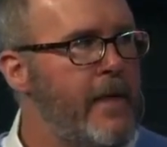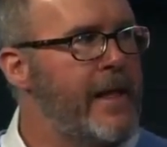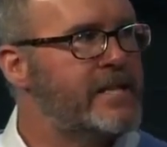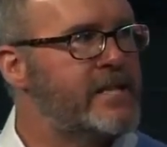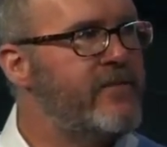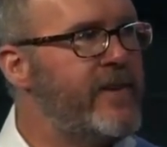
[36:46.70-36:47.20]
And
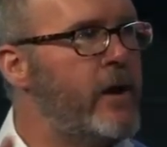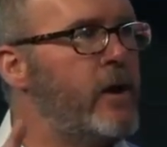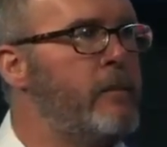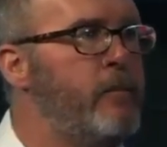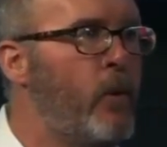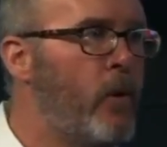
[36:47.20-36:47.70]
that's a
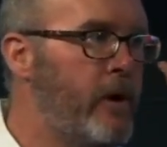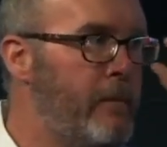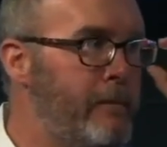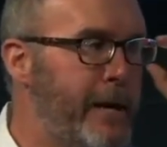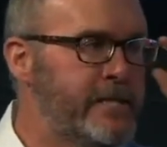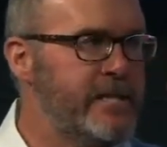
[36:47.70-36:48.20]
very
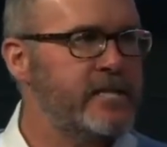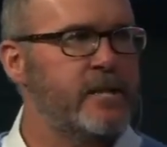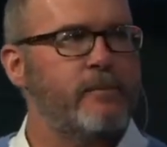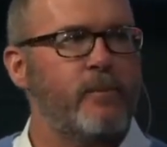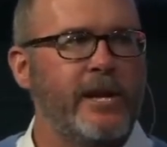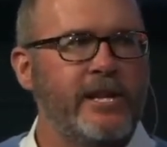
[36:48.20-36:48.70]
important message
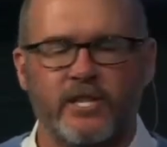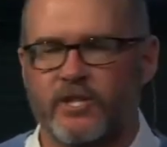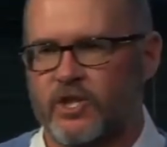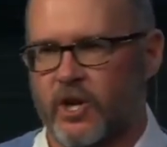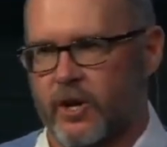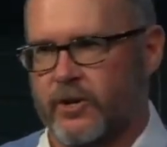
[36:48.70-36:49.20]
to preach
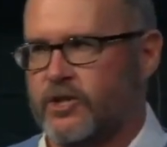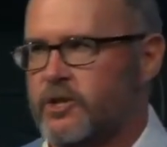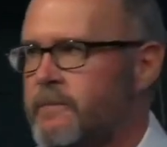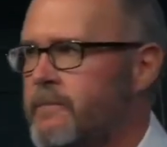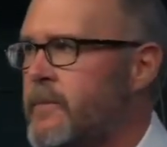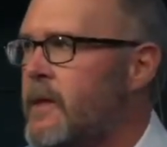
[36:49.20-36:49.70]
in church,